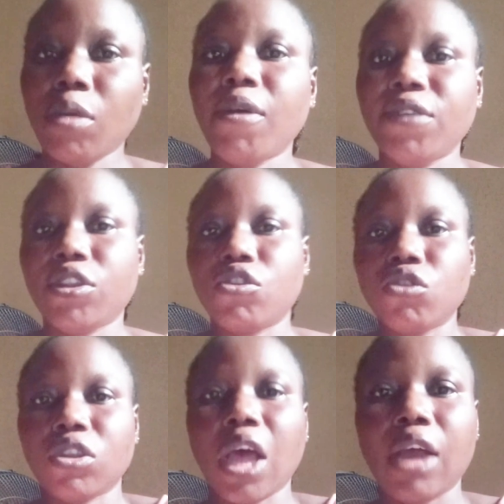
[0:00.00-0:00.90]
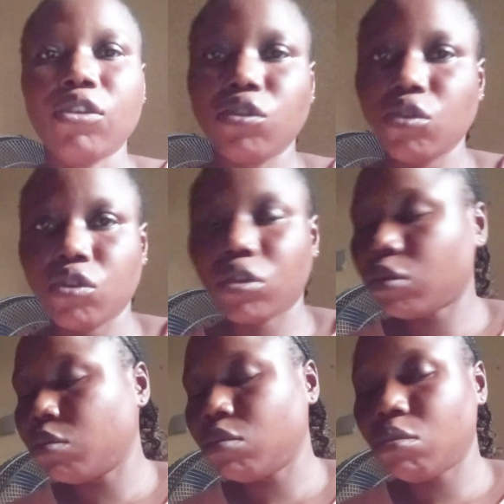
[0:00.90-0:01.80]
Some of the tools that are used:
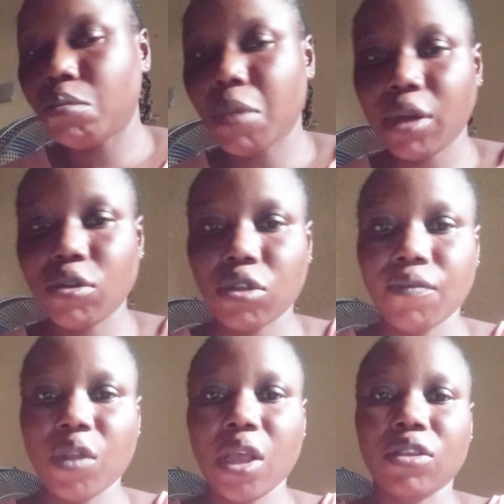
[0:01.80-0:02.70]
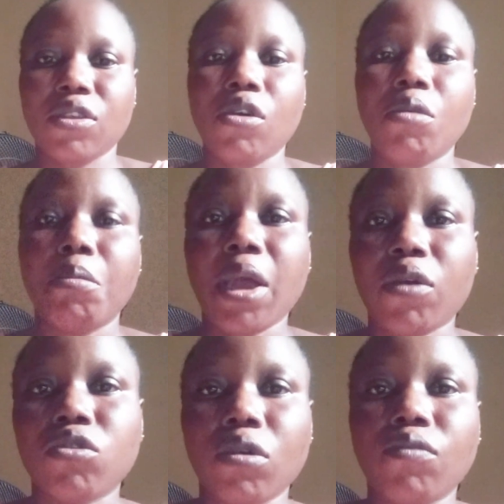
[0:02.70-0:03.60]
Microsoft Excel,
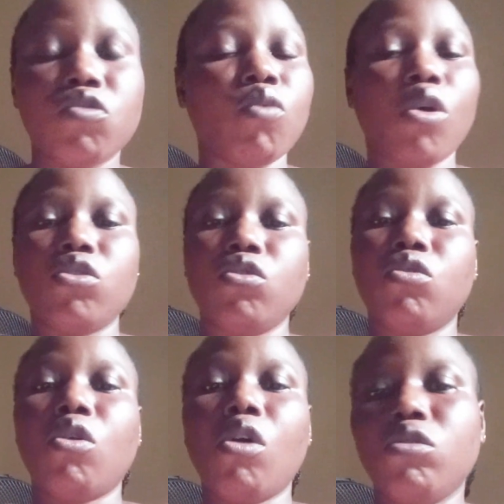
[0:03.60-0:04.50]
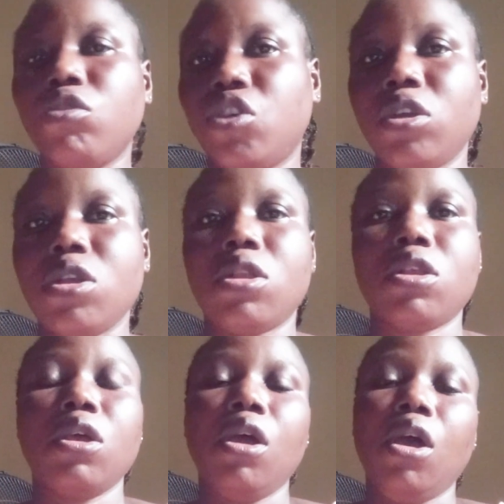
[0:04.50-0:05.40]
Microsoft Word, Google Sheets,
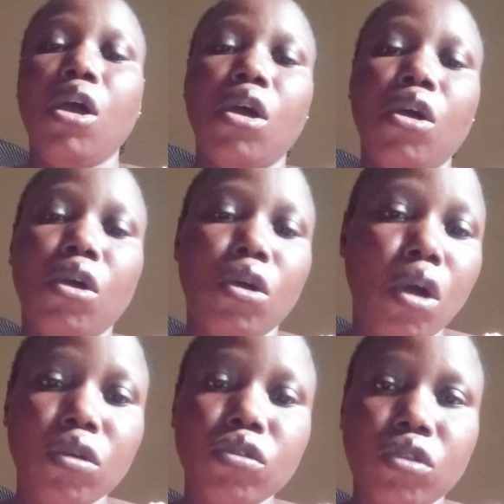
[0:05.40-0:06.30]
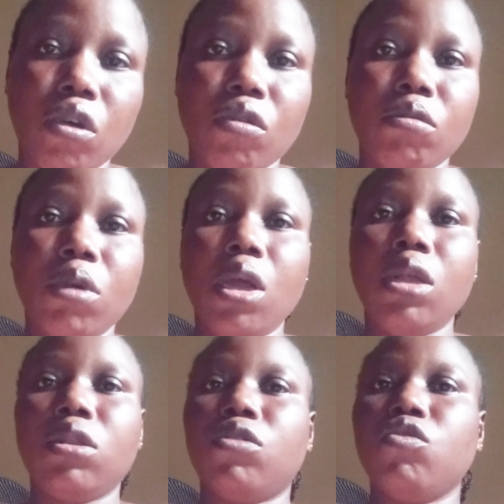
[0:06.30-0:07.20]
Google
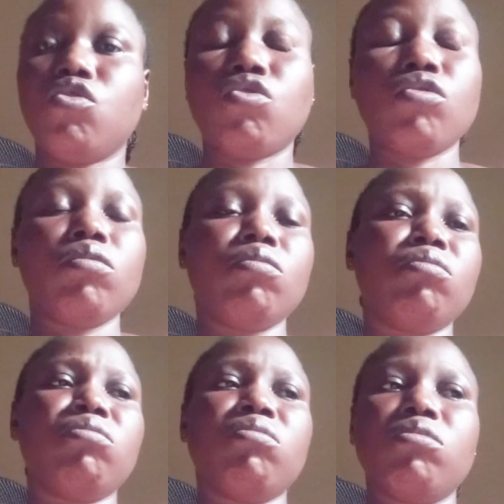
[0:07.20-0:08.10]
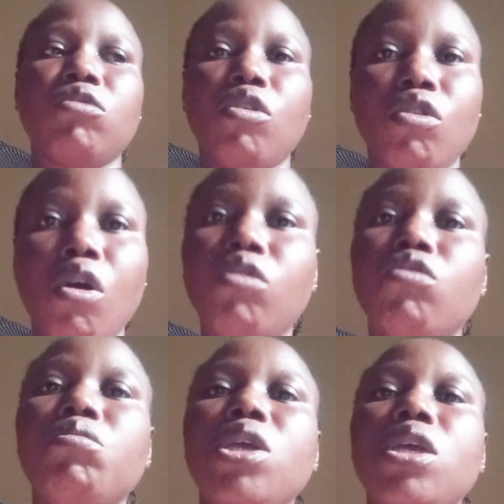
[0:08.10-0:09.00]
Documents, Zoom,
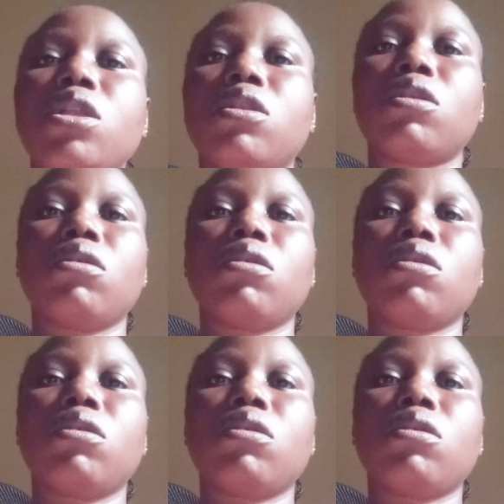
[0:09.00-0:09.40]
Google Meet,